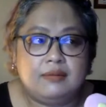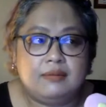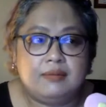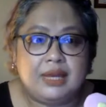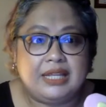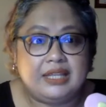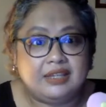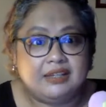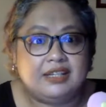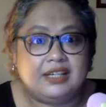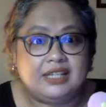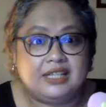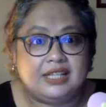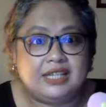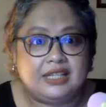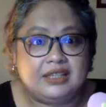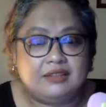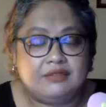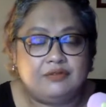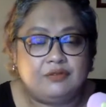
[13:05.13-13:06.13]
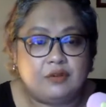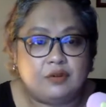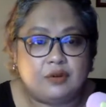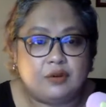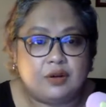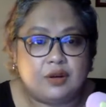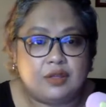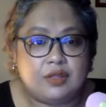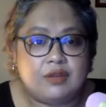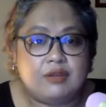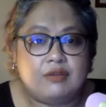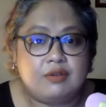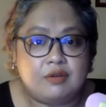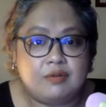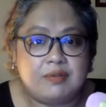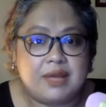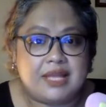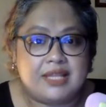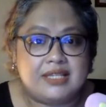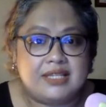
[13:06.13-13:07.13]
beta read it for the
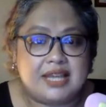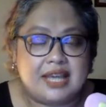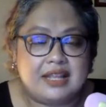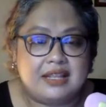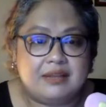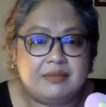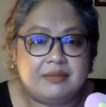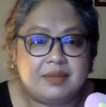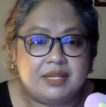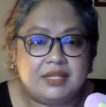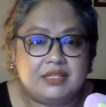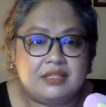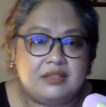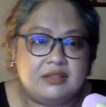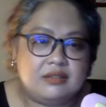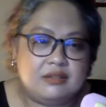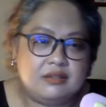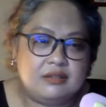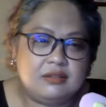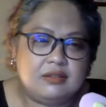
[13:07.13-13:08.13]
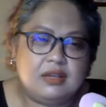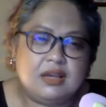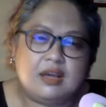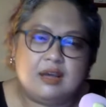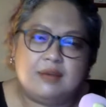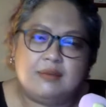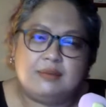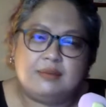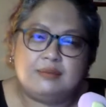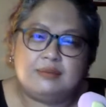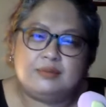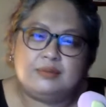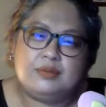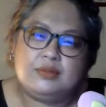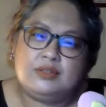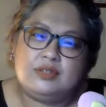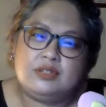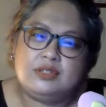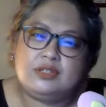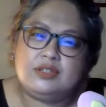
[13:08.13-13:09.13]
romance elements,
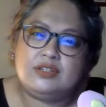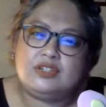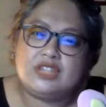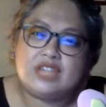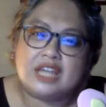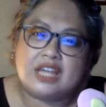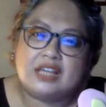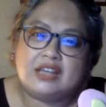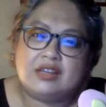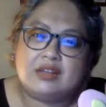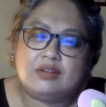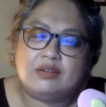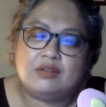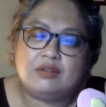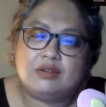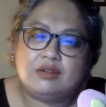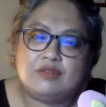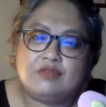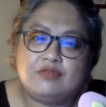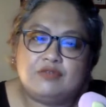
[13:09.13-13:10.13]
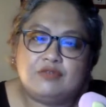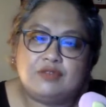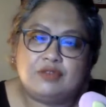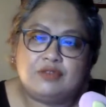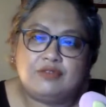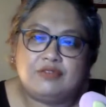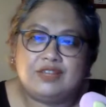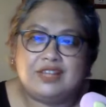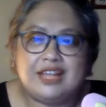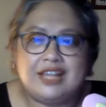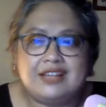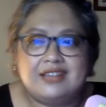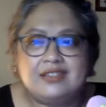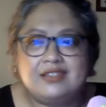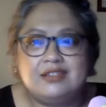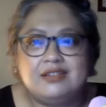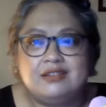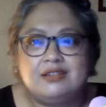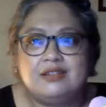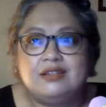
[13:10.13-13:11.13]
just to check, if it
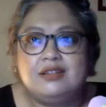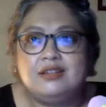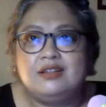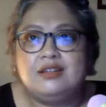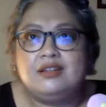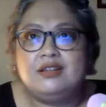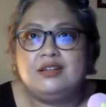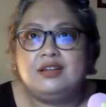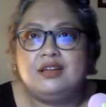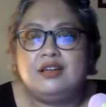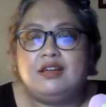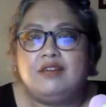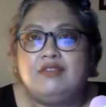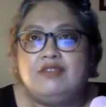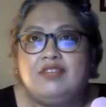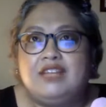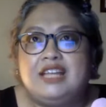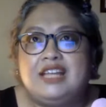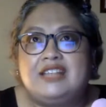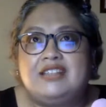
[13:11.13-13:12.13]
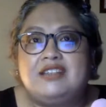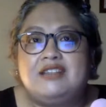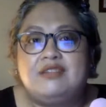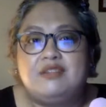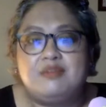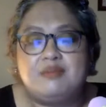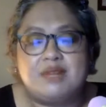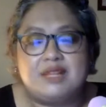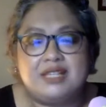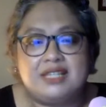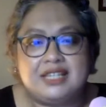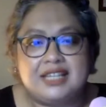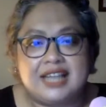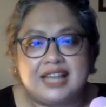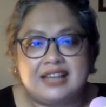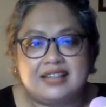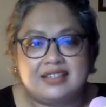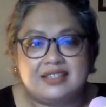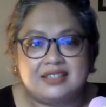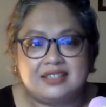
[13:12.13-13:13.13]
has the romance
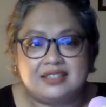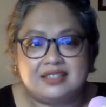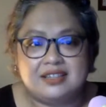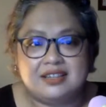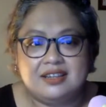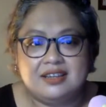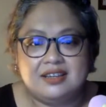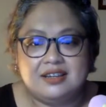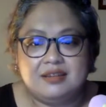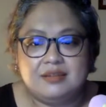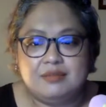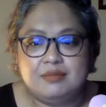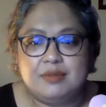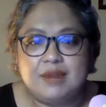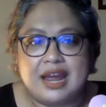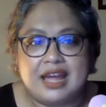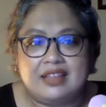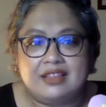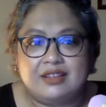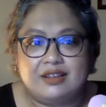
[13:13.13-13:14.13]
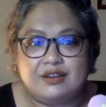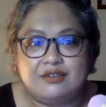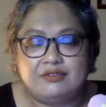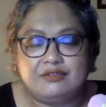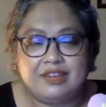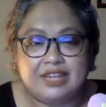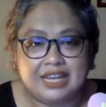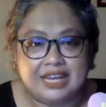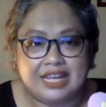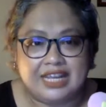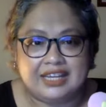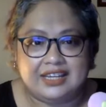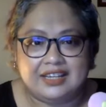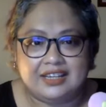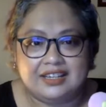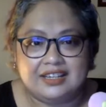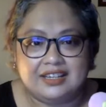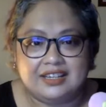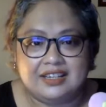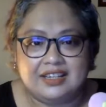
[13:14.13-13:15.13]
class brand of
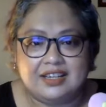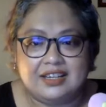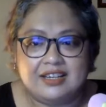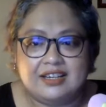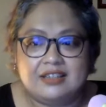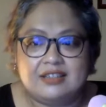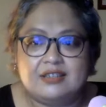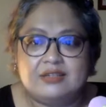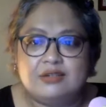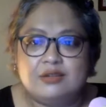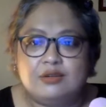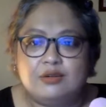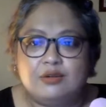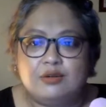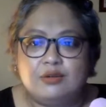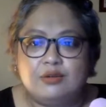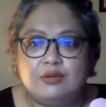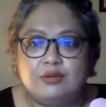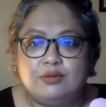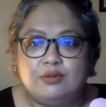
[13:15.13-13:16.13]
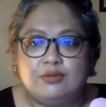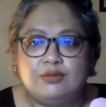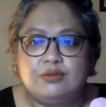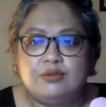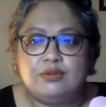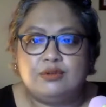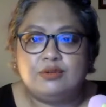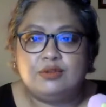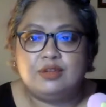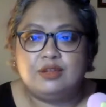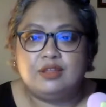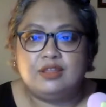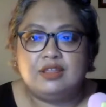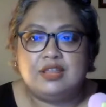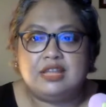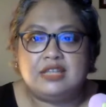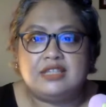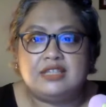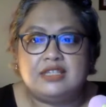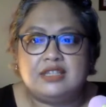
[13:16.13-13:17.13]
Kilig. So
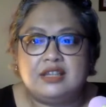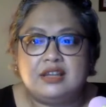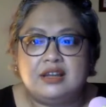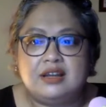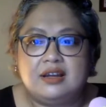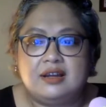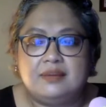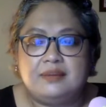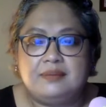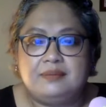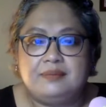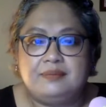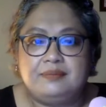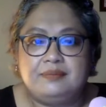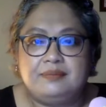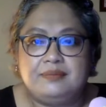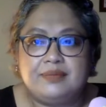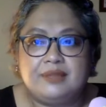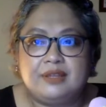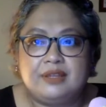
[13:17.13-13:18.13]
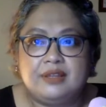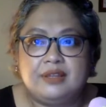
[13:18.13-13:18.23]
that's um,